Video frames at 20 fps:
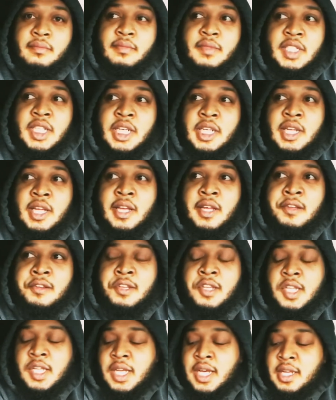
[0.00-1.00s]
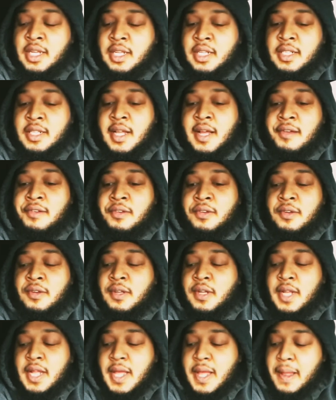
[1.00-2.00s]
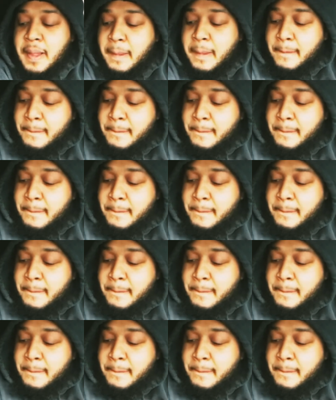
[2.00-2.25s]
That ain't it. I need to stop doing that.